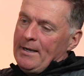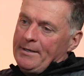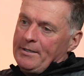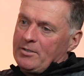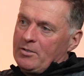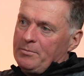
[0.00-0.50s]

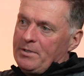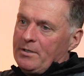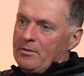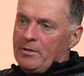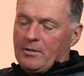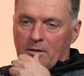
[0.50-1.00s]
And it's something
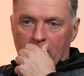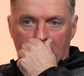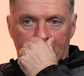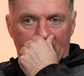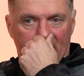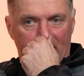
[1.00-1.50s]
that I
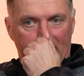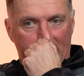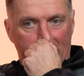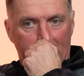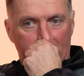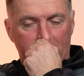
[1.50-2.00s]
look back at and
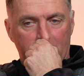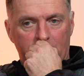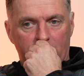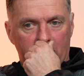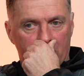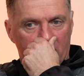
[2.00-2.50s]
think I
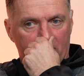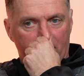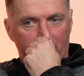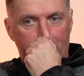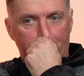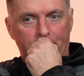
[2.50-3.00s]
should
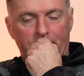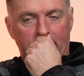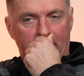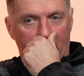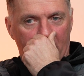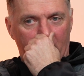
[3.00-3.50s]
have done
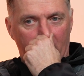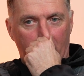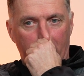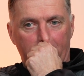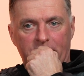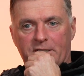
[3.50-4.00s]
a
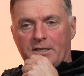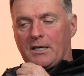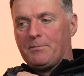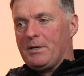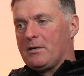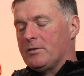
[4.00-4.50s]
lot less of
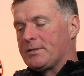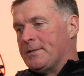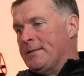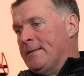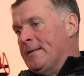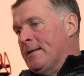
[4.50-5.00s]
that, because
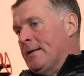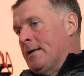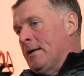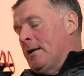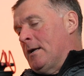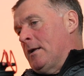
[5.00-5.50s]

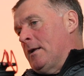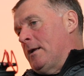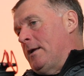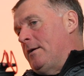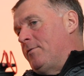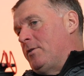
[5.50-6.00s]

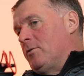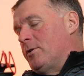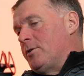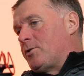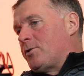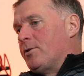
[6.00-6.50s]
even
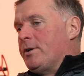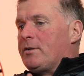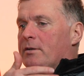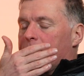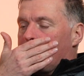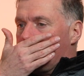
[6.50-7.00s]
though you're trying
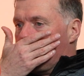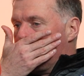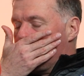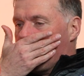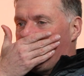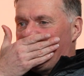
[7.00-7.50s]
to
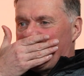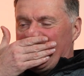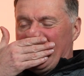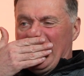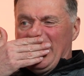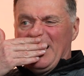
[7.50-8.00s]

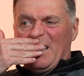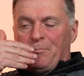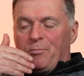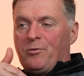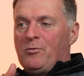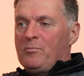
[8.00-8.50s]
obviously
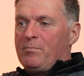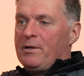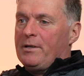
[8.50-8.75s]
improve